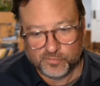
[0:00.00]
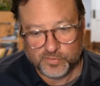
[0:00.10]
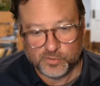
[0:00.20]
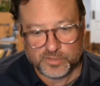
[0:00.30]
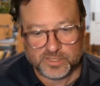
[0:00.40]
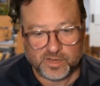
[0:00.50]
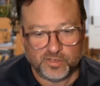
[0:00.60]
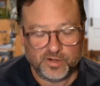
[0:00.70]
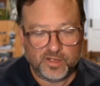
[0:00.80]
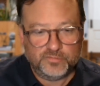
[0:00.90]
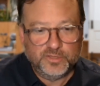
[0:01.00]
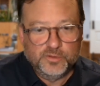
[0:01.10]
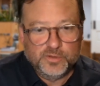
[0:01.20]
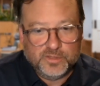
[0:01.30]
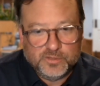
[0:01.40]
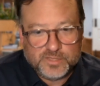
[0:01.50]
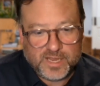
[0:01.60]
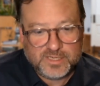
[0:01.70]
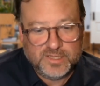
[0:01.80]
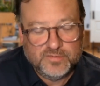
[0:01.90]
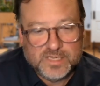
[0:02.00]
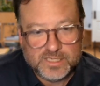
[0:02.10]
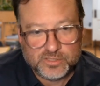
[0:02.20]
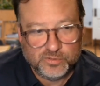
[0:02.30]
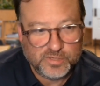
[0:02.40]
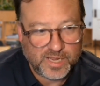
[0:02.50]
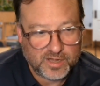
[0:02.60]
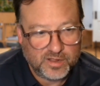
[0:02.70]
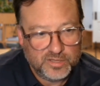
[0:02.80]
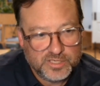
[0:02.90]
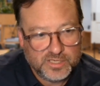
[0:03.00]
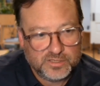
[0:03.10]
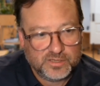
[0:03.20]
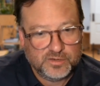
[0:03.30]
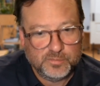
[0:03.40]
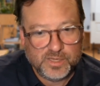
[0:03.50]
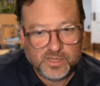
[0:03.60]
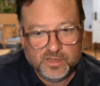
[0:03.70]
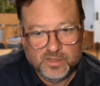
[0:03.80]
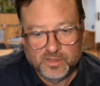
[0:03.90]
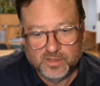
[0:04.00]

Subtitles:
focusing on offloading those activities to technology is going to be